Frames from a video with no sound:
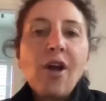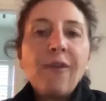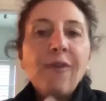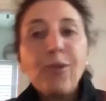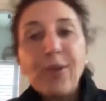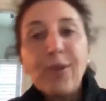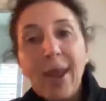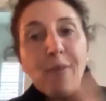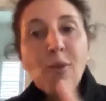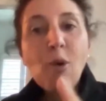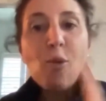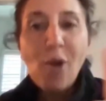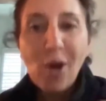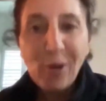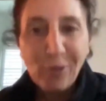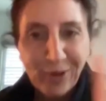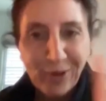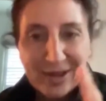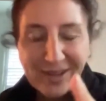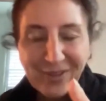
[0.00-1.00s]
for
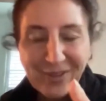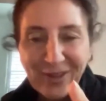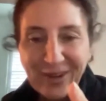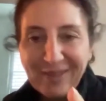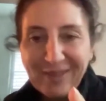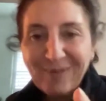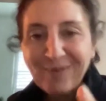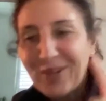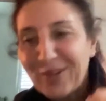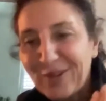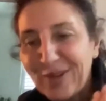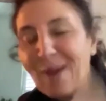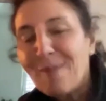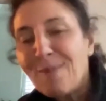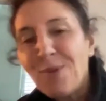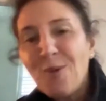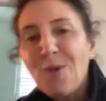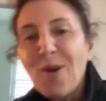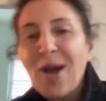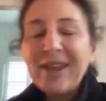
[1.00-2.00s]
what reason?
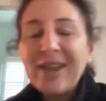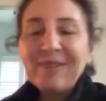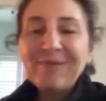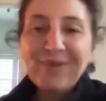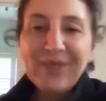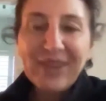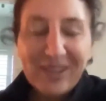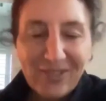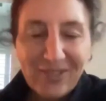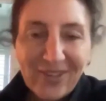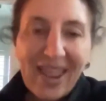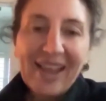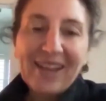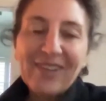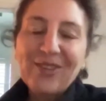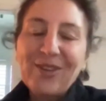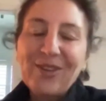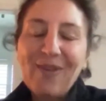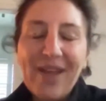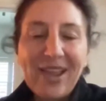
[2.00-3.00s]
Number one is
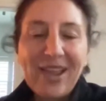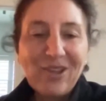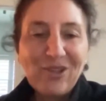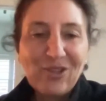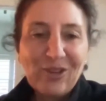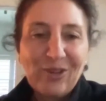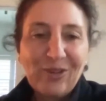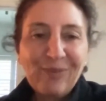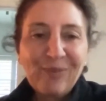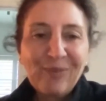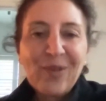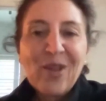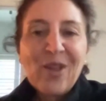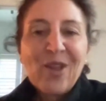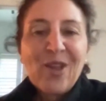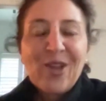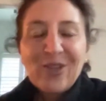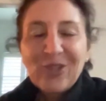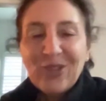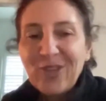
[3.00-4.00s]
tax evasion.
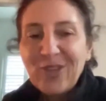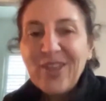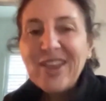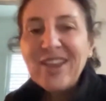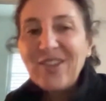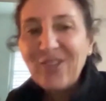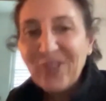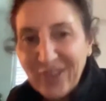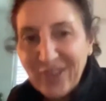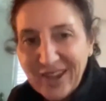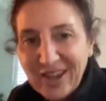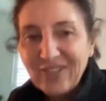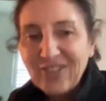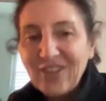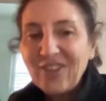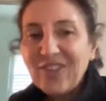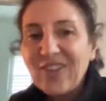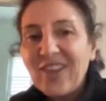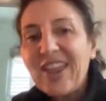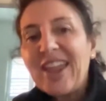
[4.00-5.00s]
So these things
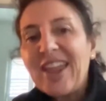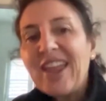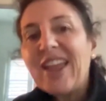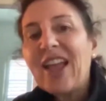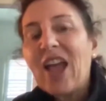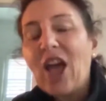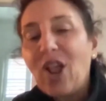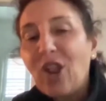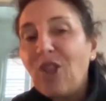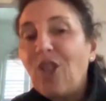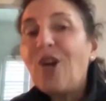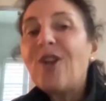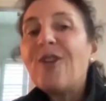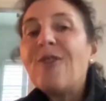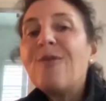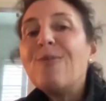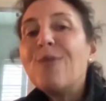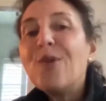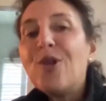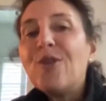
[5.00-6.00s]
are seeing a lot
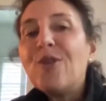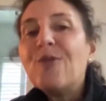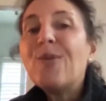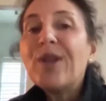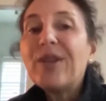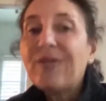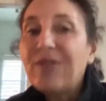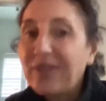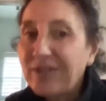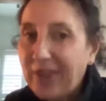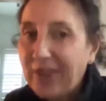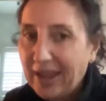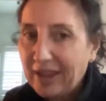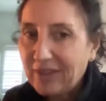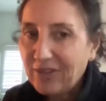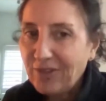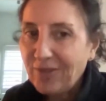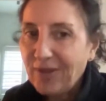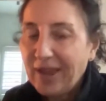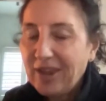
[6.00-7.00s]
of movement for
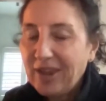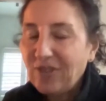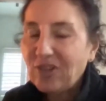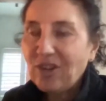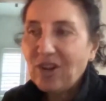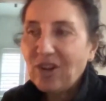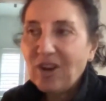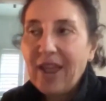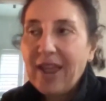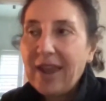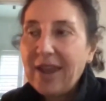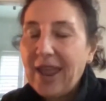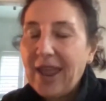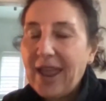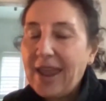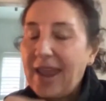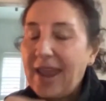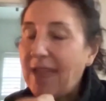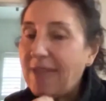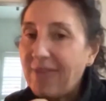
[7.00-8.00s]
tax evasion,
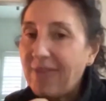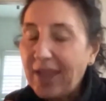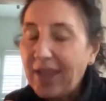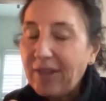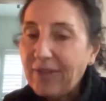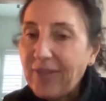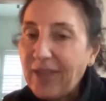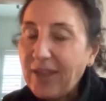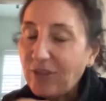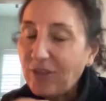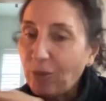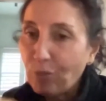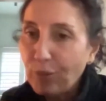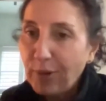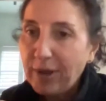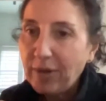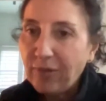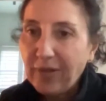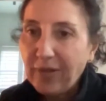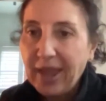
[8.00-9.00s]
and that's a
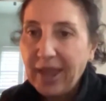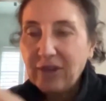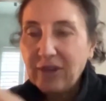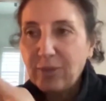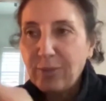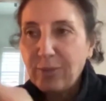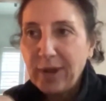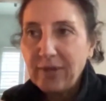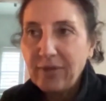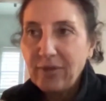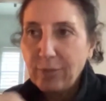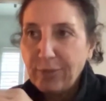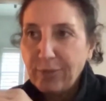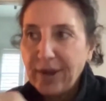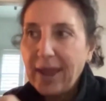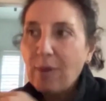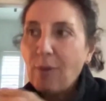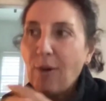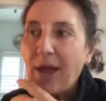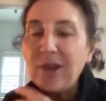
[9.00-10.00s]
red flag to me from
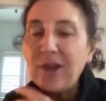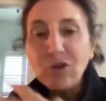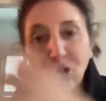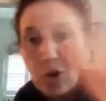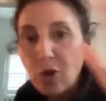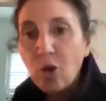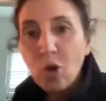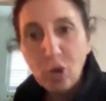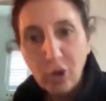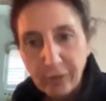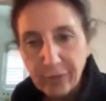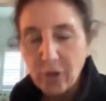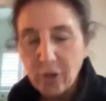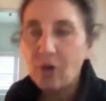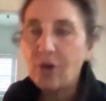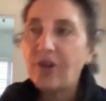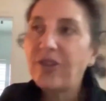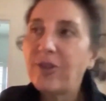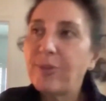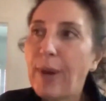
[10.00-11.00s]
day one. Not all, of
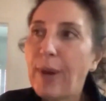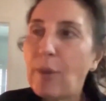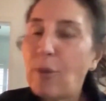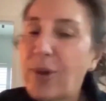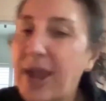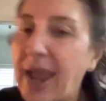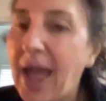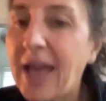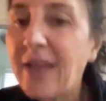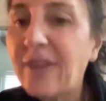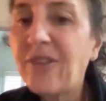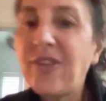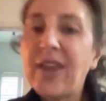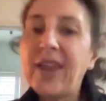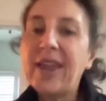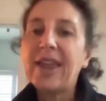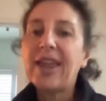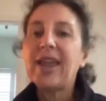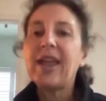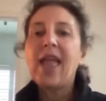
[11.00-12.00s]
course, but we are
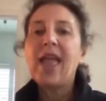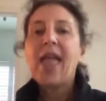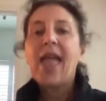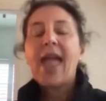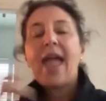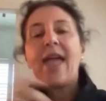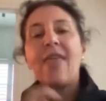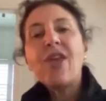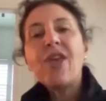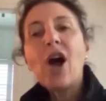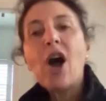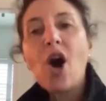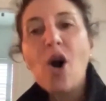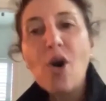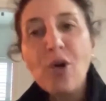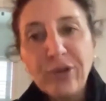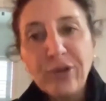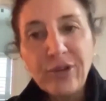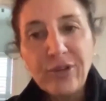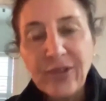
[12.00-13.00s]
seeing, and the
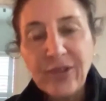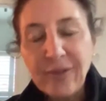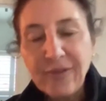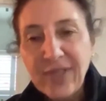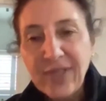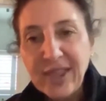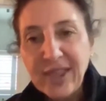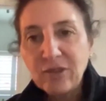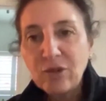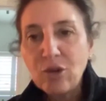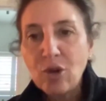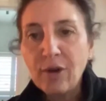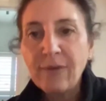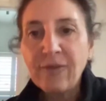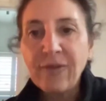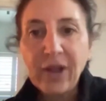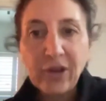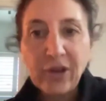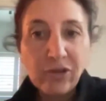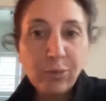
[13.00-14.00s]
holders of these
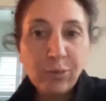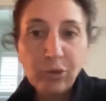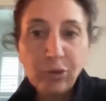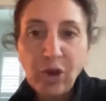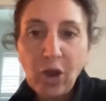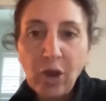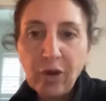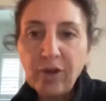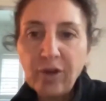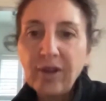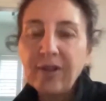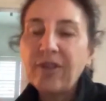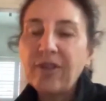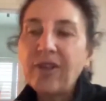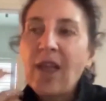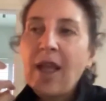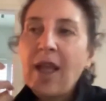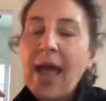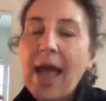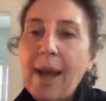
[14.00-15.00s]
non-fungible tokens,
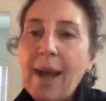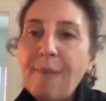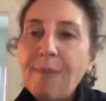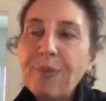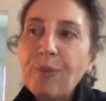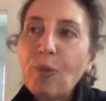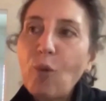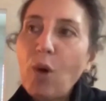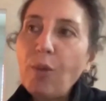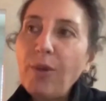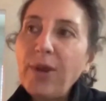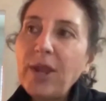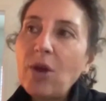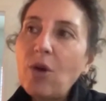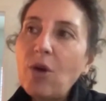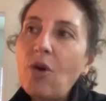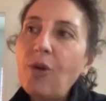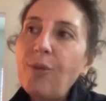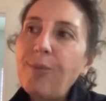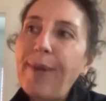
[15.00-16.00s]
what we
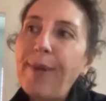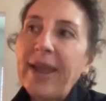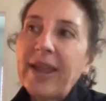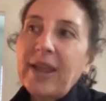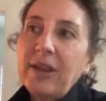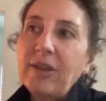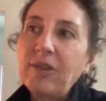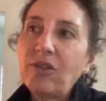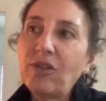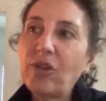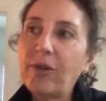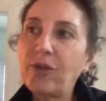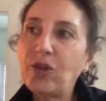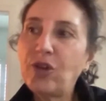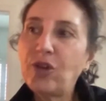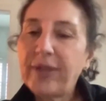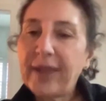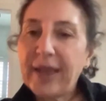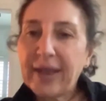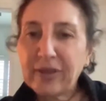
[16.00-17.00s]
called back in sort of
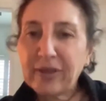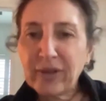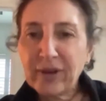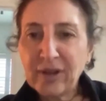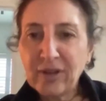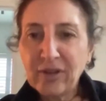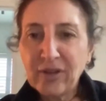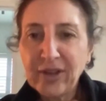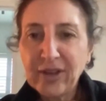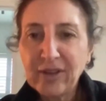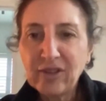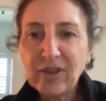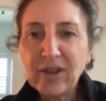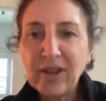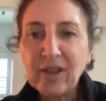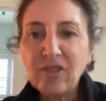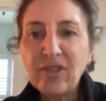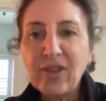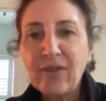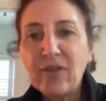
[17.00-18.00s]

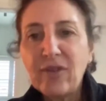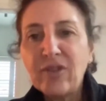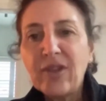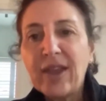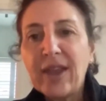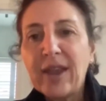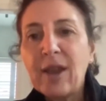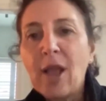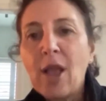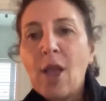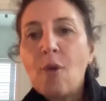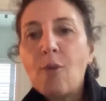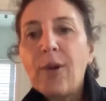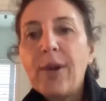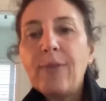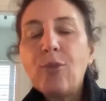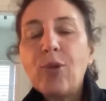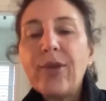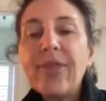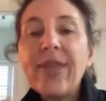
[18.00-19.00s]
2016, 17,
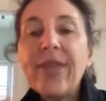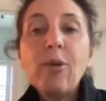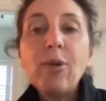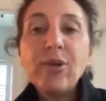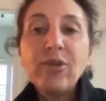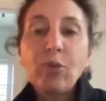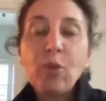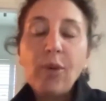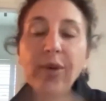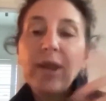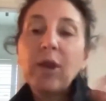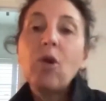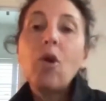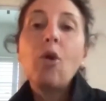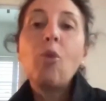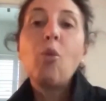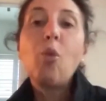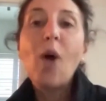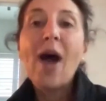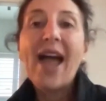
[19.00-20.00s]
when there was what we
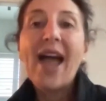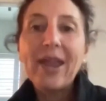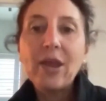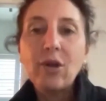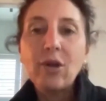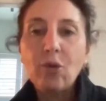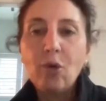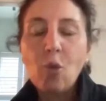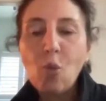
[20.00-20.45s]
called whale